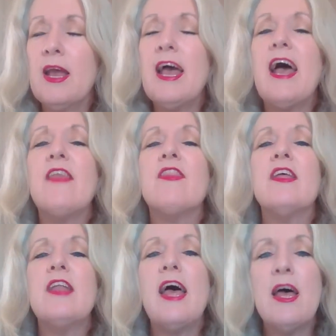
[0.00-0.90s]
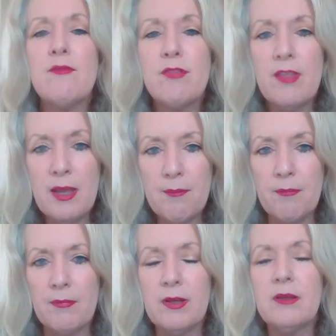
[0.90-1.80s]
and then have
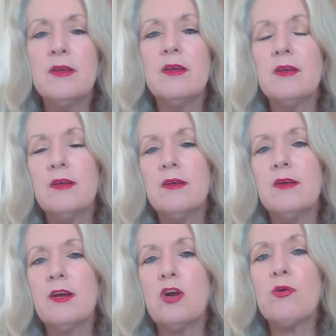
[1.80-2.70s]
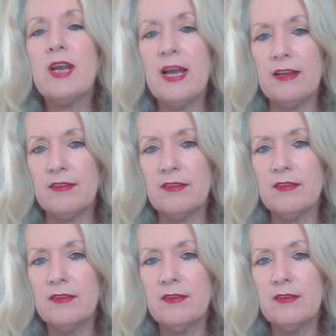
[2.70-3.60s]
them create
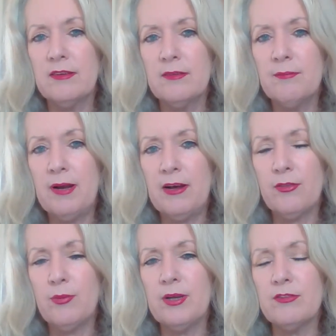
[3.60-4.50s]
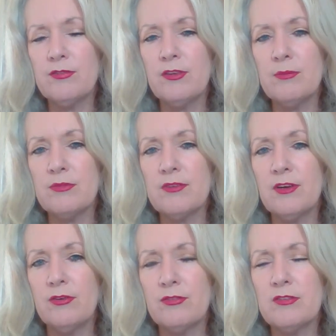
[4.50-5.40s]
pathways for
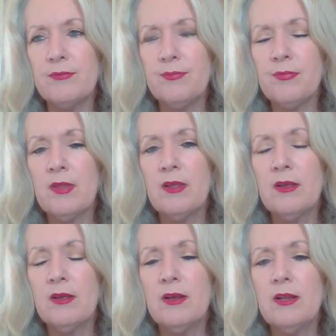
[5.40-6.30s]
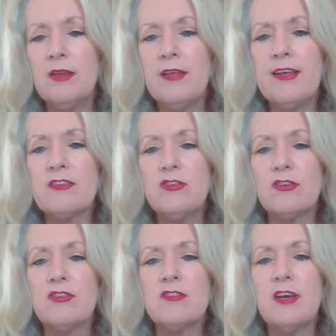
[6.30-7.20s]
themselves? Now, that's
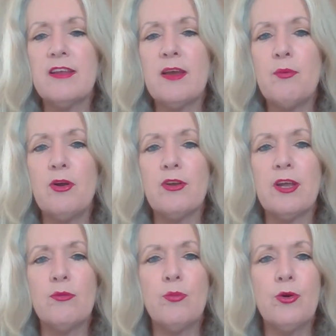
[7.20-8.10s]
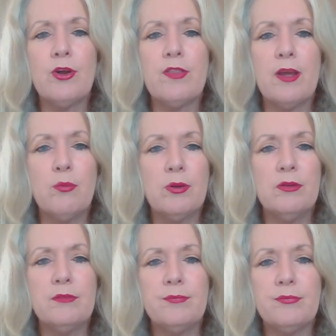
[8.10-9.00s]
not to say they won't get work, they will.